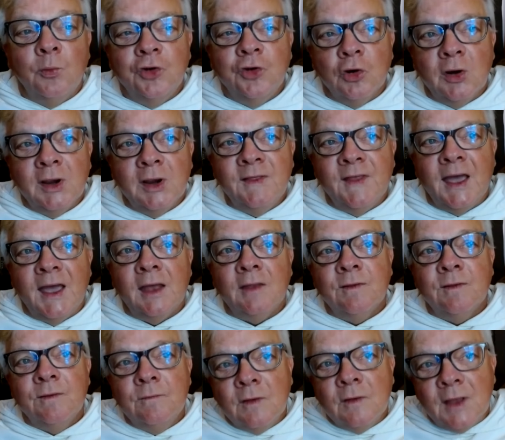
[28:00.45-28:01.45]
during that,
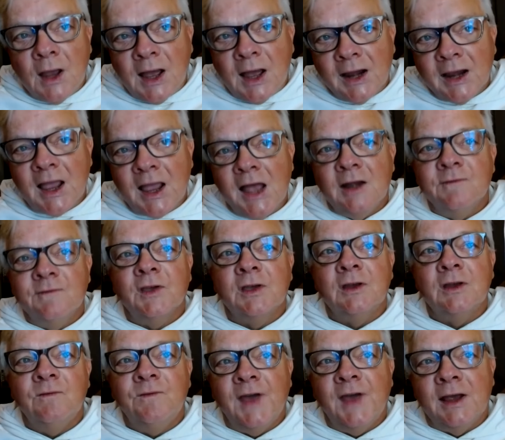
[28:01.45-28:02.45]
I kind of
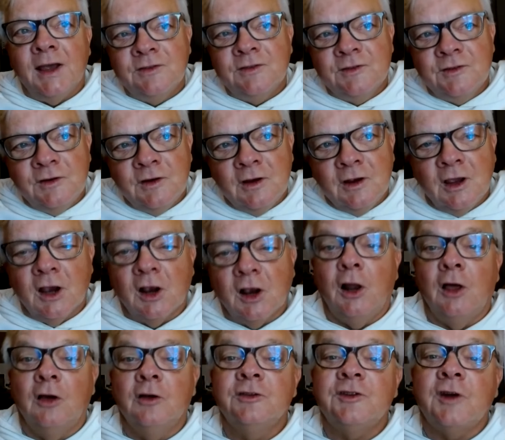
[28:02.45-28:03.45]
confessed a
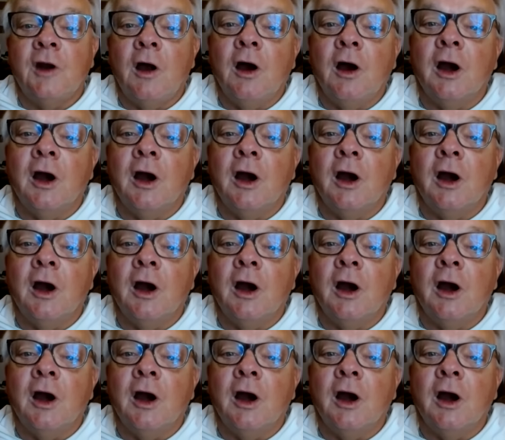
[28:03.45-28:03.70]
closed